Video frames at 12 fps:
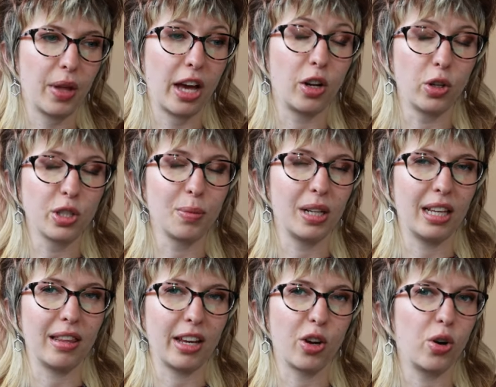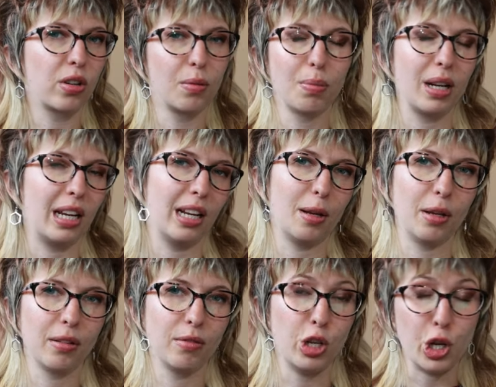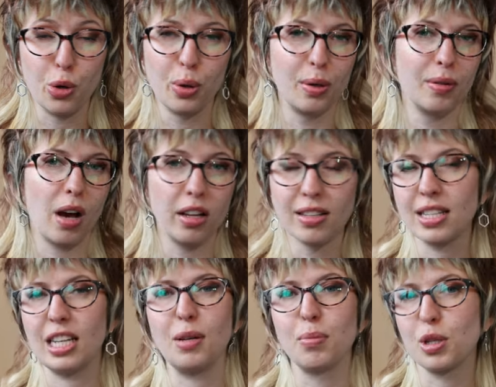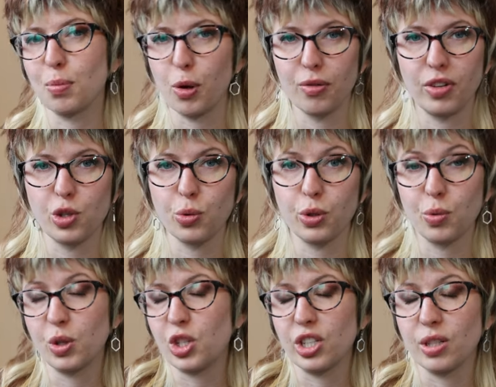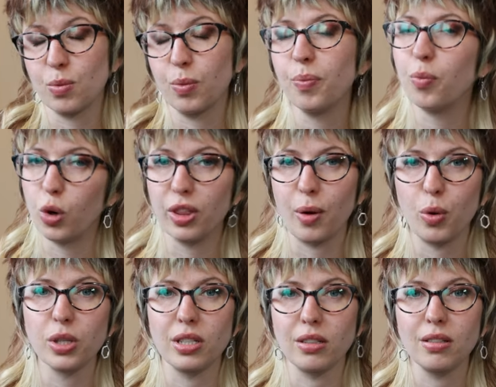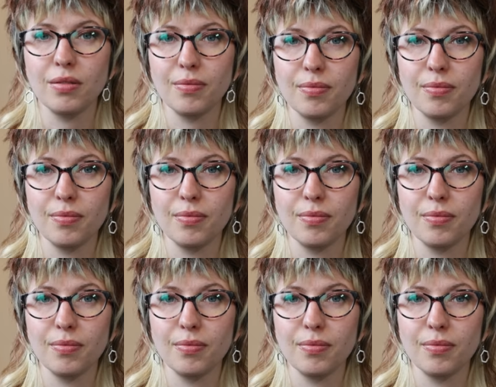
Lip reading: And ultimately, they got completely new and unseen bespoke visuals, which is what they wanted.